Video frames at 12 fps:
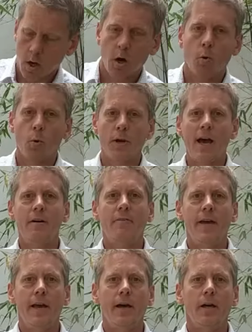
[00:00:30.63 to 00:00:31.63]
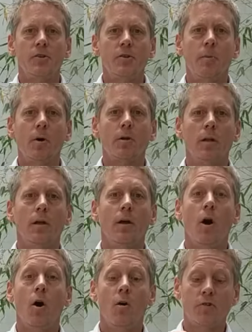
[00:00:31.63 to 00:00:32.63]
What I have here is a bottle
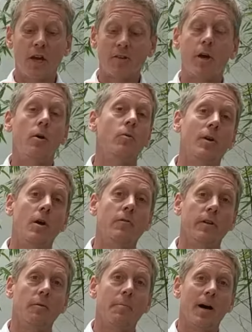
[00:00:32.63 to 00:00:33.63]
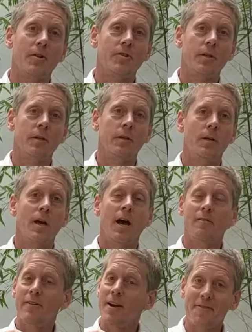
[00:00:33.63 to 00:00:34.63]
of Chateau Loville Barton, a
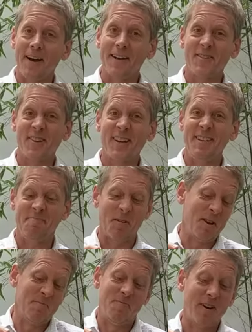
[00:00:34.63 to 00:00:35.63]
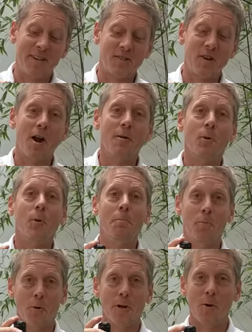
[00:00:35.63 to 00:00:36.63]
very fancy and very desirable Bordeaux